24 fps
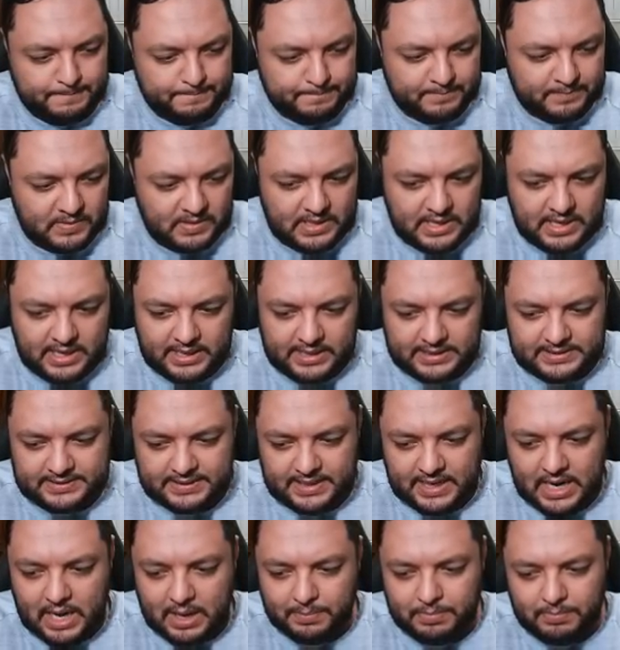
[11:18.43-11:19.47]
And then
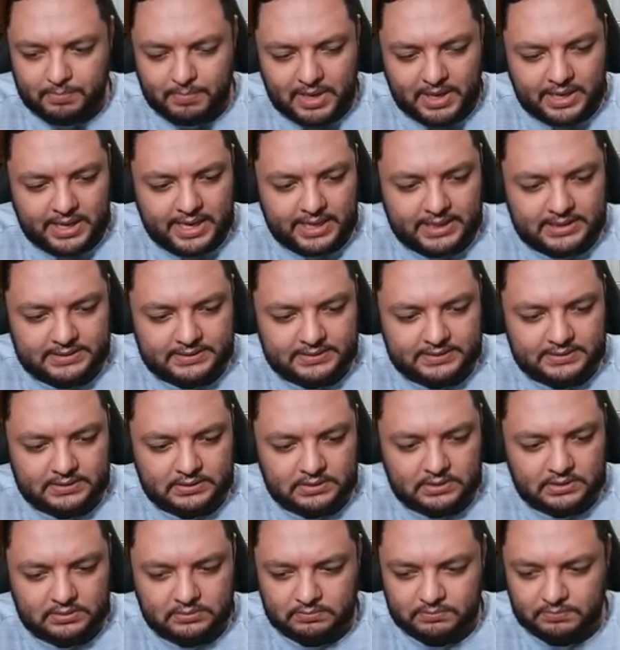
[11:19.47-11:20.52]
set up my next
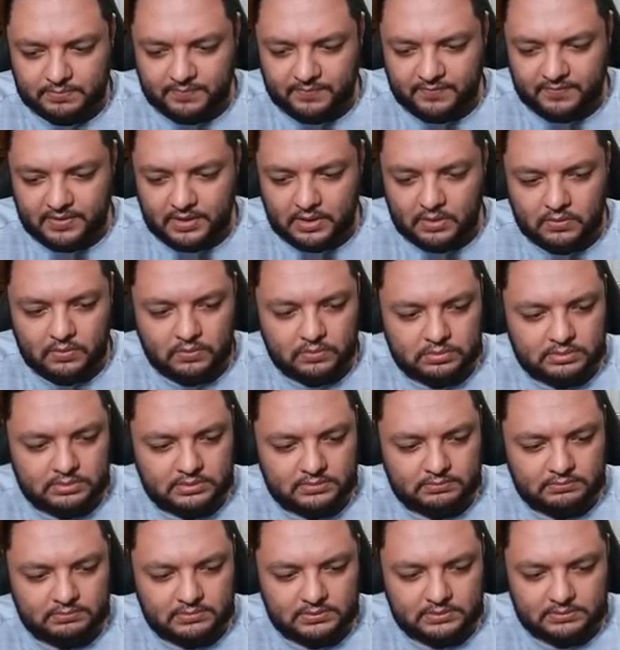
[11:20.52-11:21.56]
few
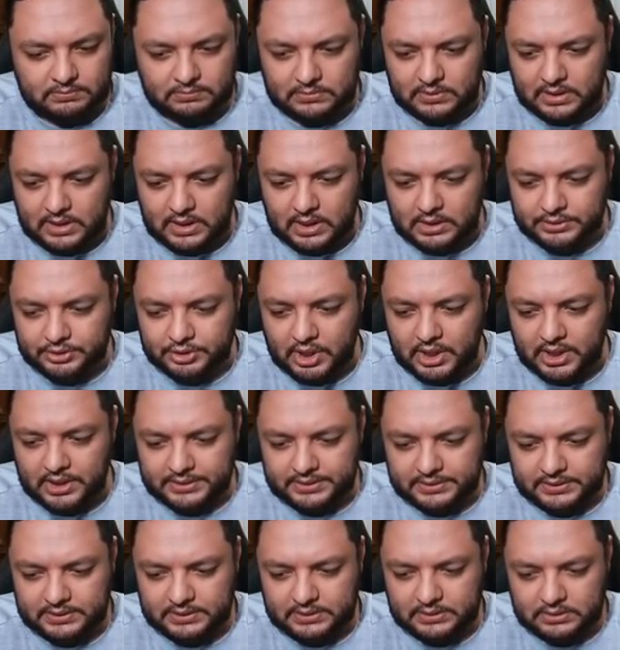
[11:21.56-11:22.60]
uh,
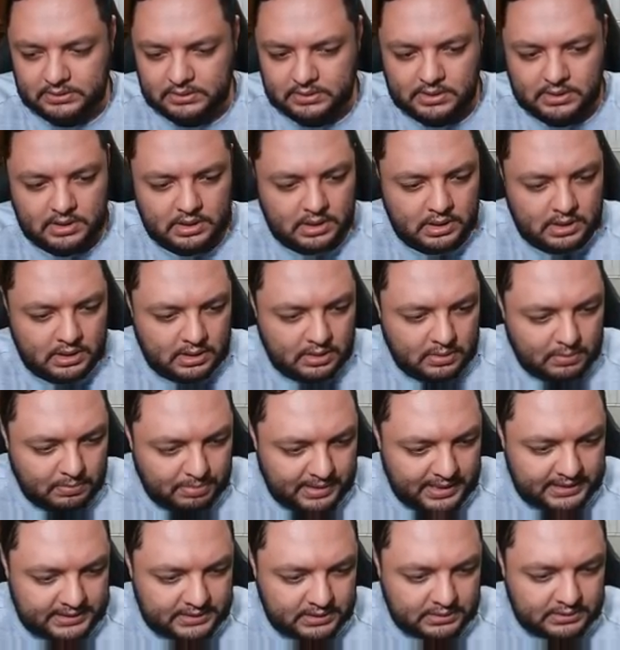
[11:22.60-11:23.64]
draws.
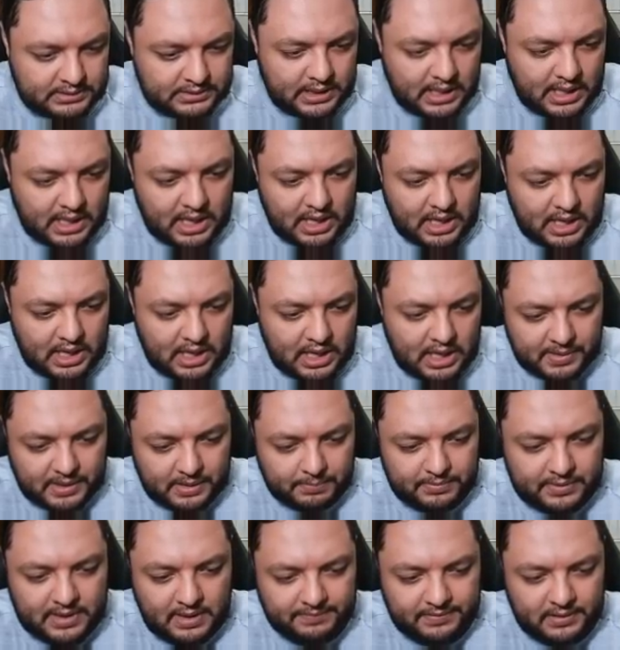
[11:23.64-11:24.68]
Place on top.
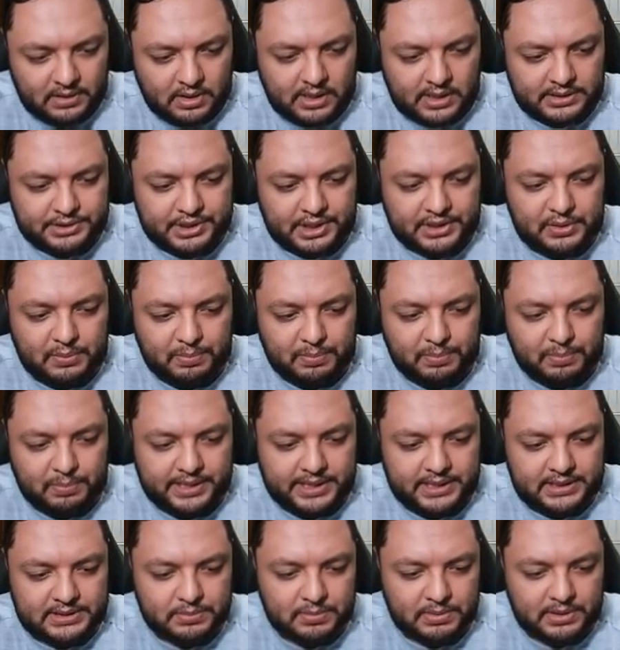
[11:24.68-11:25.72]
I'm definitely going to try to play
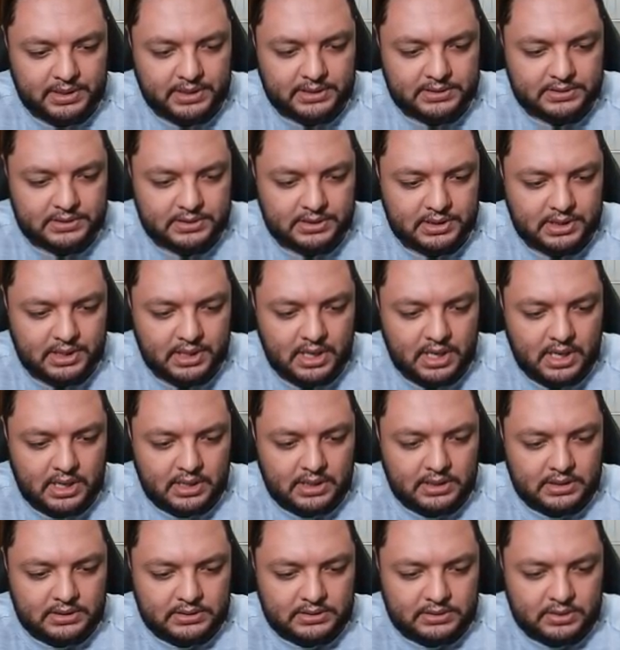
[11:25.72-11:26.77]
this one next turn.
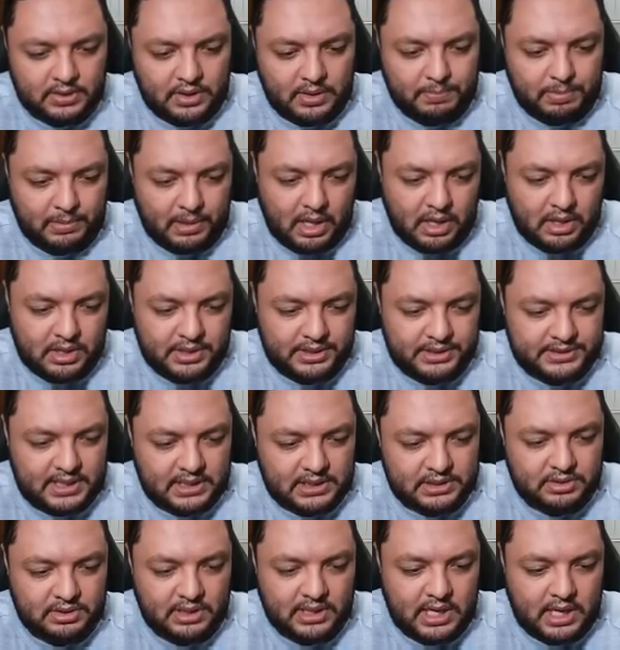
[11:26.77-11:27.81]
So the blocker is
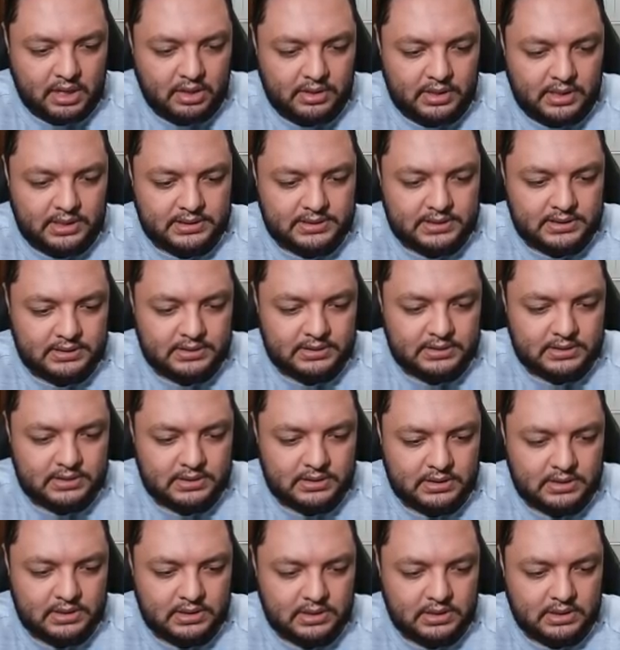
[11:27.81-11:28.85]
actually kind of decent.
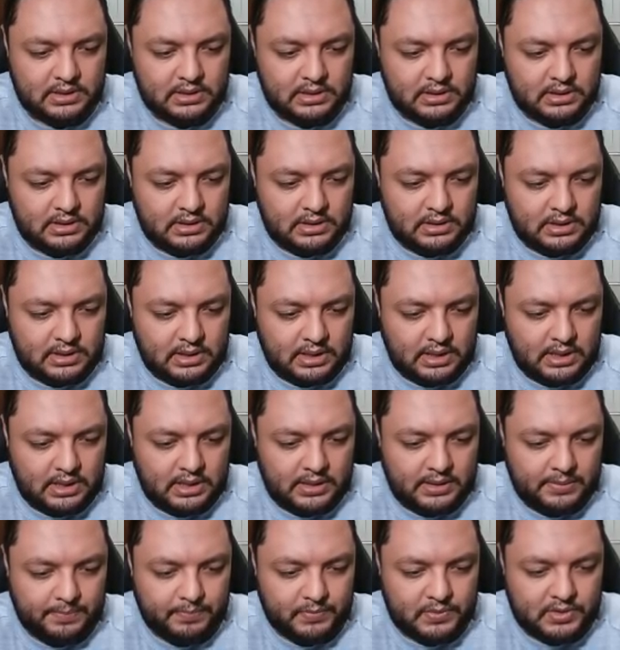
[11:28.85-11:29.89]

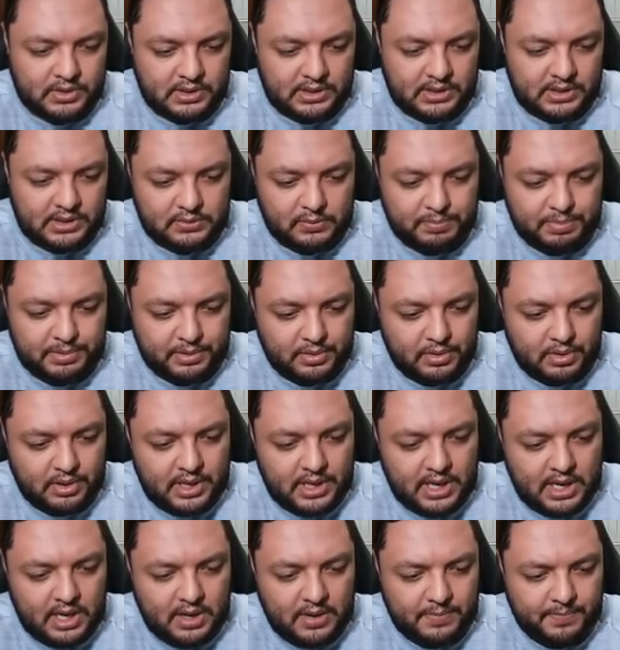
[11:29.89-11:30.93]
Um, so let's do
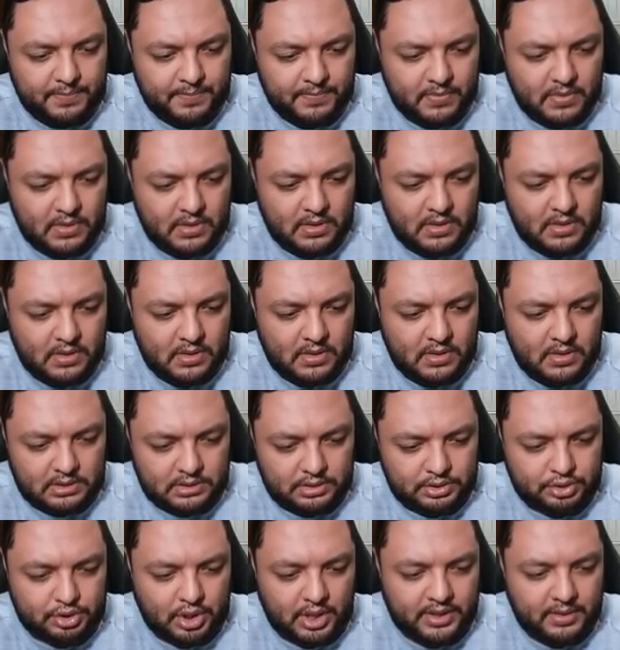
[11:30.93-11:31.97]
Perona
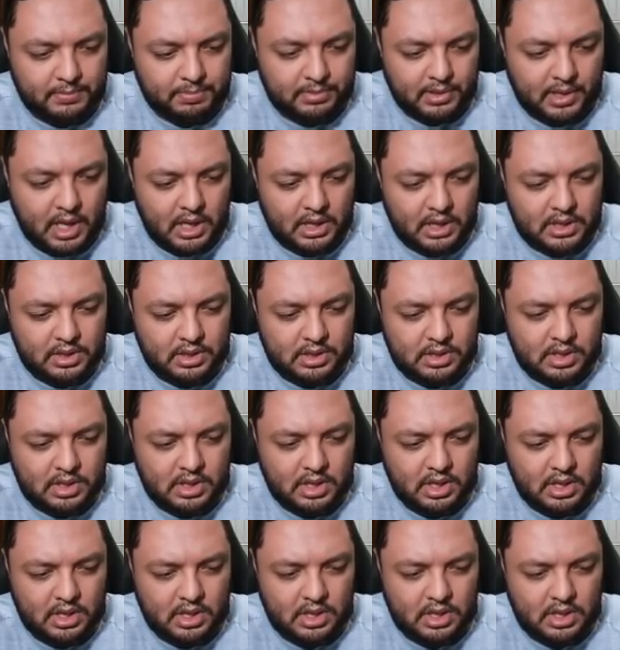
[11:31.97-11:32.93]
draw the blocker.